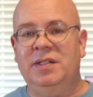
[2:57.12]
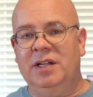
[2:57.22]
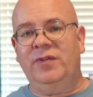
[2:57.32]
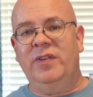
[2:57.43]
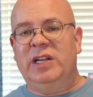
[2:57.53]

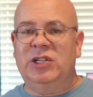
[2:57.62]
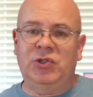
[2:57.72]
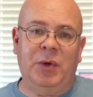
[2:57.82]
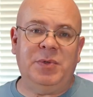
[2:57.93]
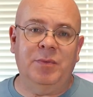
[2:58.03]
stuff in the
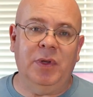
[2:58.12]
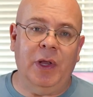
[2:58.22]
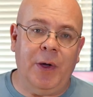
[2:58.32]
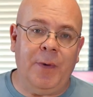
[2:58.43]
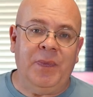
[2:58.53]
description
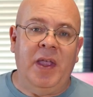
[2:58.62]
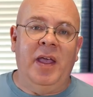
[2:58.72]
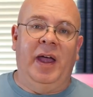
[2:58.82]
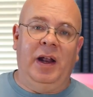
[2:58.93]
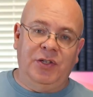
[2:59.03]
below,
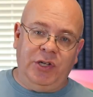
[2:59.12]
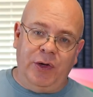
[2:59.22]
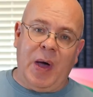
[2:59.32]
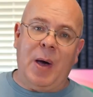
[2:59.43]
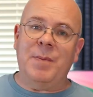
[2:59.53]
and I'll show
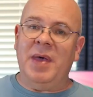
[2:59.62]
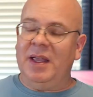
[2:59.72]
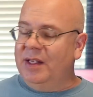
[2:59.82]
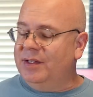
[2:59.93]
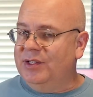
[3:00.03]
you how I
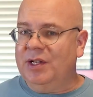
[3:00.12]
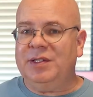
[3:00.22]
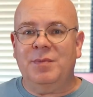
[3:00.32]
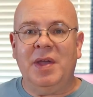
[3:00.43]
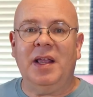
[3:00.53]
made these in
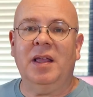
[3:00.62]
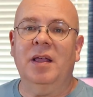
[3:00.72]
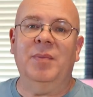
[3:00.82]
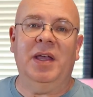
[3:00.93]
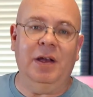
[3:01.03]
just a minute,
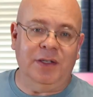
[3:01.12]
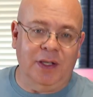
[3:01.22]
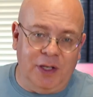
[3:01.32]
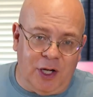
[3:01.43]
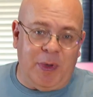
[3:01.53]
but here's a
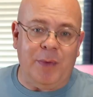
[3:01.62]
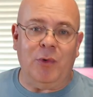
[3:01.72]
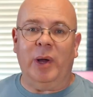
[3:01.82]
little bit more